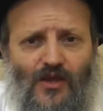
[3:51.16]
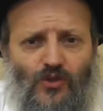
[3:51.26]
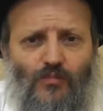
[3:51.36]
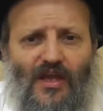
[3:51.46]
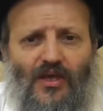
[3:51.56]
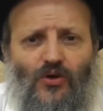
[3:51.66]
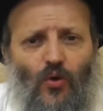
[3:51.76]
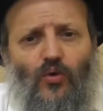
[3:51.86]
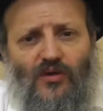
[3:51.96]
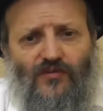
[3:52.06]
to make it
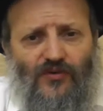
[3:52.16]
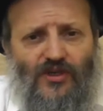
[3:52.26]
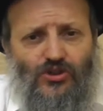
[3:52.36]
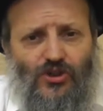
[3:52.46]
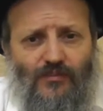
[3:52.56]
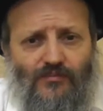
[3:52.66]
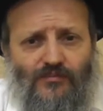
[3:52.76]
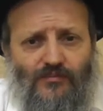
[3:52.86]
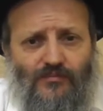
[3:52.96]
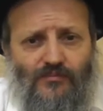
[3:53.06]
holy for Hashem.
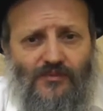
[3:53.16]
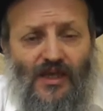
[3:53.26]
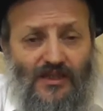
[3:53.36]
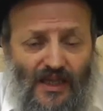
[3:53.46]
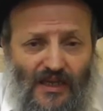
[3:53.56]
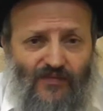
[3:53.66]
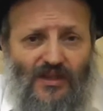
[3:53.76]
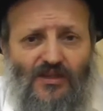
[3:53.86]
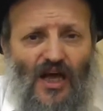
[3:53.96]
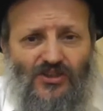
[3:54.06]
That
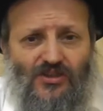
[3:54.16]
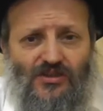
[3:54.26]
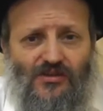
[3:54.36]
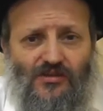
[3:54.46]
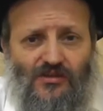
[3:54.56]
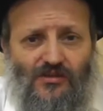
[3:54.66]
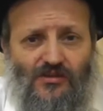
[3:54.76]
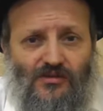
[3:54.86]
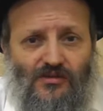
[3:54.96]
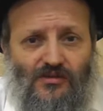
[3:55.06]
even dust,
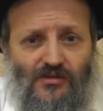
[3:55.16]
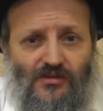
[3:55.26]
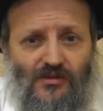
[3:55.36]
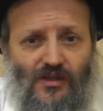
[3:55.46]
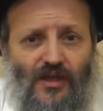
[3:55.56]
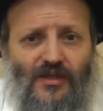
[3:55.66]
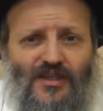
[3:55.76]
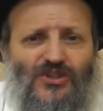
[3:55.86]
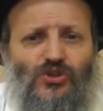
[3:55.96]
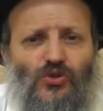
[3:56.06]

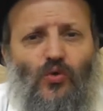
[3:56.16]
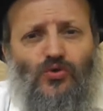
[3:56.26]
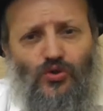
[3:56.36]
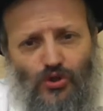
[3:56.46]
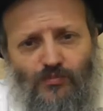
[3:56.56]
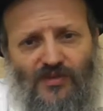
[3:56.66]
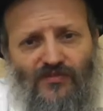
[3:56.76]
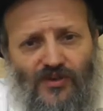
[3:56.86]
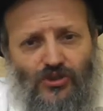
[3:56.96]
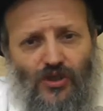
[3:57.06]
this also should be
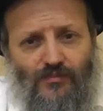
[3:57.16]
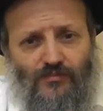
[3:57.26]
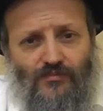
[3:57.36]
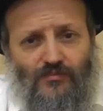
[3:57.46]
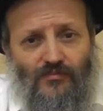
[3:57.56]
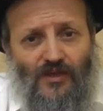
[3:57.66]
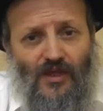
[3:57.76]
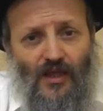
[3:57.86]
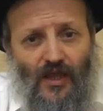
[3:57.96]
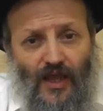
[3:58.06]
for Hashem.
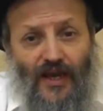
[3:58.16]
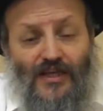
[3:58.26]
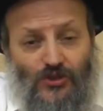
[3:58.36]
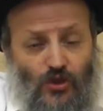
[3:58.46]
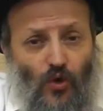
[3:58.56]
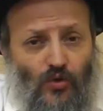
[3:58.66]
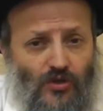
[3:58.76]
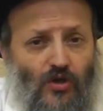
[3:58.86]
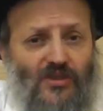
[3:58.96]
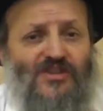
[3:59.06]
And as you all
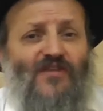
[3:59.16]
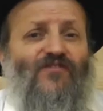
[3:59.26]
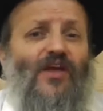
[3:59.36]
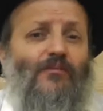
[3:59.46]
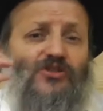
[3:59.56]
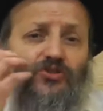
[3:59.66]
know, there's the famous